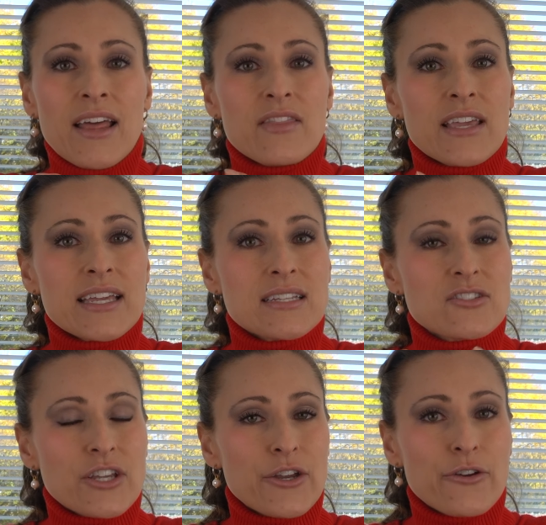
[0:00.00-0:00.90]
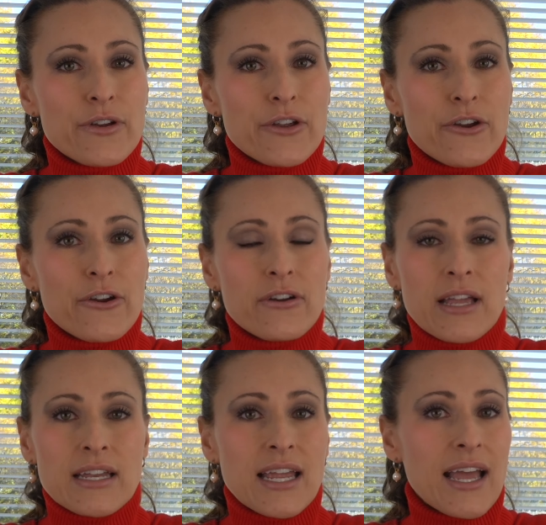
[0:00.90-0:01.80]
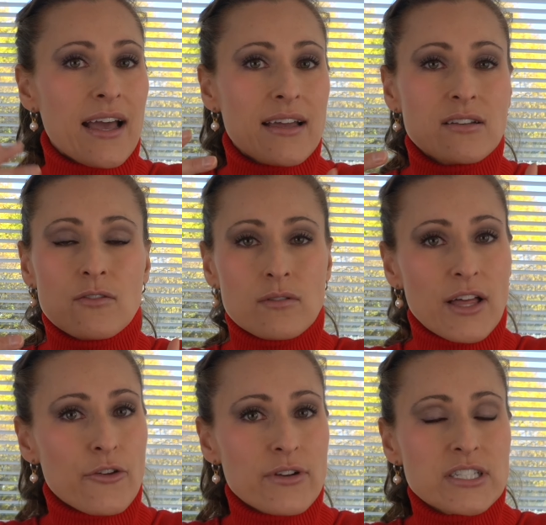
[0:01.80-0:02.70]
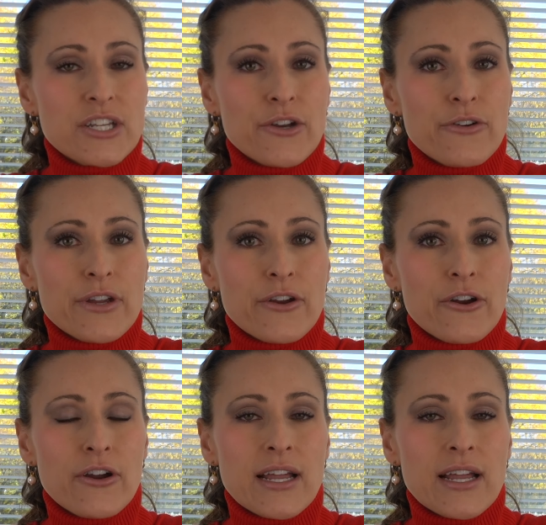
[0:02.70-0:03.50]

The interior, it had the leather interior,